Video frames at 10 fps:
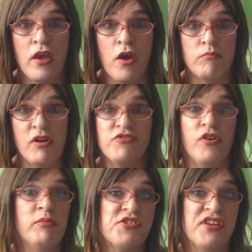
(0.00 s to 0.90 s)
Most
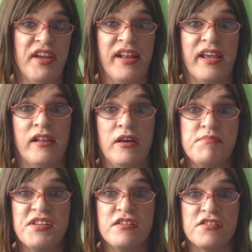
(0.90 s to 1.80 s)
formal cycling
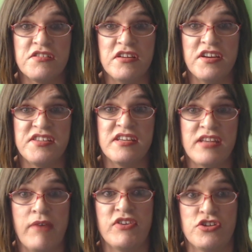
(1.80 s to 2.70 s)
clubs and societies
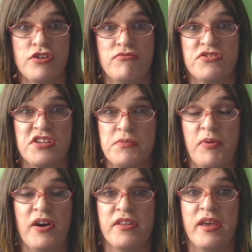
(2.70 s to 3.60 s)
have insurance as a
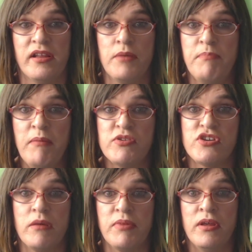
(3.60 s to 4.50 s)
part of their club
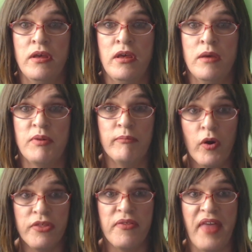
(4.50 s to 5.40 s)
membership, but more
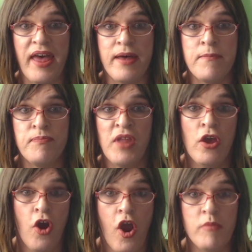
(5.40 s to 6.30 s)
than that,
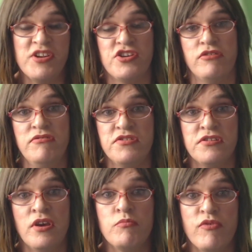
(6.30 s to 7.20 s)
home insurance
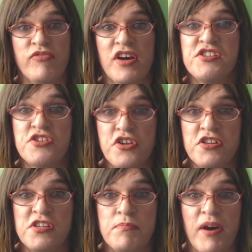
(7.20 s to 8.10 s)
provides
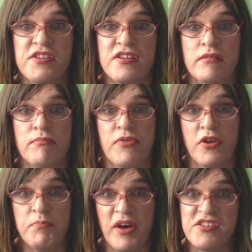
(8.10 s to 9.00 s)

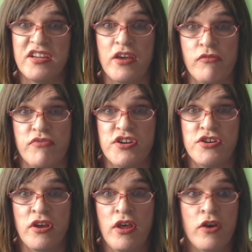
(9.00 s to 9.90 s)
third-party coverage
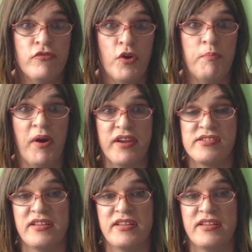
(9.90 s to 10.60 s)
for bikes